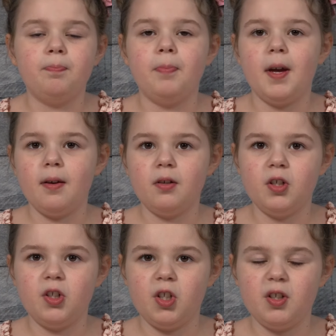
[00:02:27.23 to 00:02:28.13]

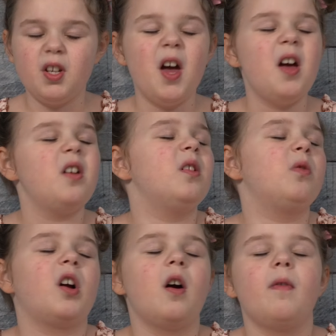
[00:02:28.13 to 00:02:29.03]
bandages that
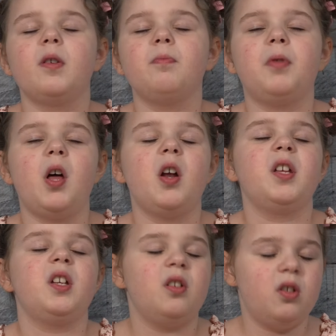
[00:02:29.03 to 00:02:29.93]
were covered in
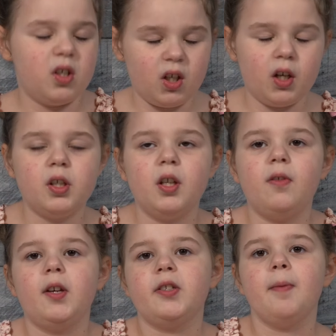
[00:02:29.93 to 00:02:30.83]
blood and disgusting
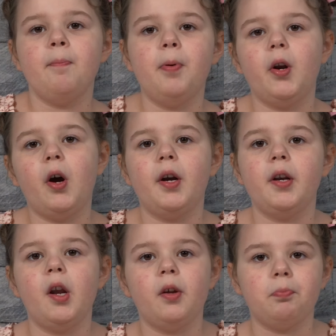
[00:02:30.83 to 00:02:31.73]
things, and put it on
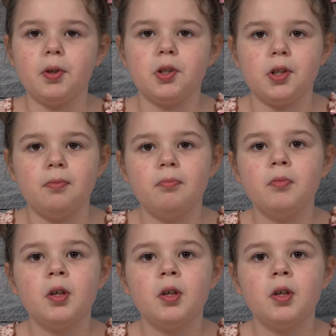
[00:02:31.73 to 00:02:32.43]
another person.